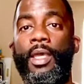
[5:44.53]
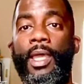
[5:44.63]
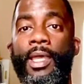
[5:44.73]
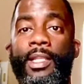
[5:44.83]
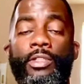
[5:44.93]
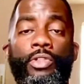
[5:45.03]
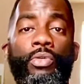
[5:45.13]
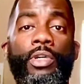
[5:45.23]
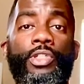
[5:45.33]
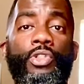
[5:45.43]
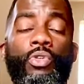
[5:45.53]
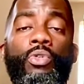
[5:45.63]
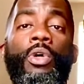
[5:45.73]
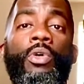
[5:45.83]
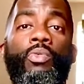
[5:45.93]
and in doing so,
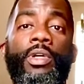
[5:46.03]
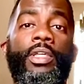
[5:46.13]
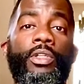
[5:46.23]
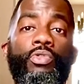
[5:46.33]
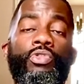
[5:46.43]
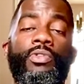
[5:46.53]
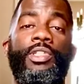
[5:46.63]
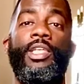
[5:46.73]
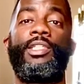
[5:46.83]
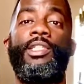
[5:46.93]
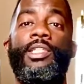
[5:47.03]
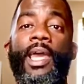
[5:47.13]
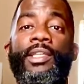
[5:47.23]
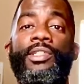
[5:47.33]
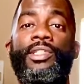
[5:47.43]
we can use resistance
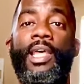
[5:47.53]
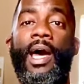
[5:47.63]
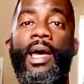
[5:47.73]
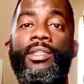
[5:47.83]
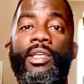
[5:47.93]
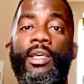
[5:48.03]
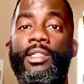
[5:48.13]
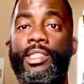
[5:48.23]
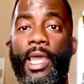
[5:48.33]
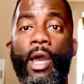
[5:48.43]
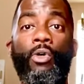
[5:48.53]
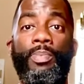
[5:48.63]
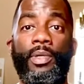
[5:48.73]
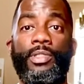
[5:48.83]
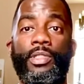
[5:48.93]
exercise to help
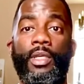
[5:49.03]
us.